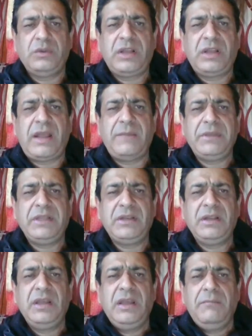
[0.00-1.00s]
there have
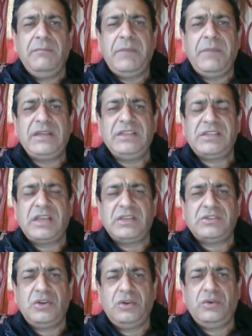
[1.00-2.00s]
been many
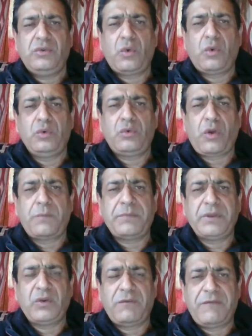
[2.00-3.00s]
such drone
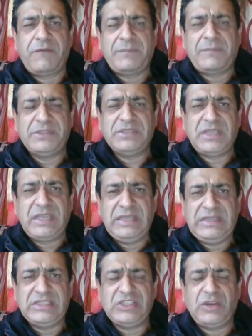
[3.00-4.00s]
dropping of weapons
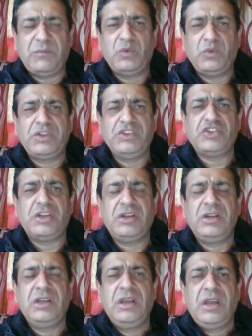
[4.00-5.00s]
in the Jammu
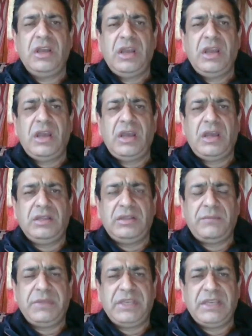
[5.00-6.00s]
region.
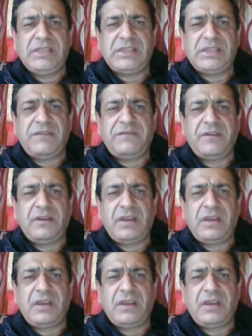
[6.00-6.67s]
The BSF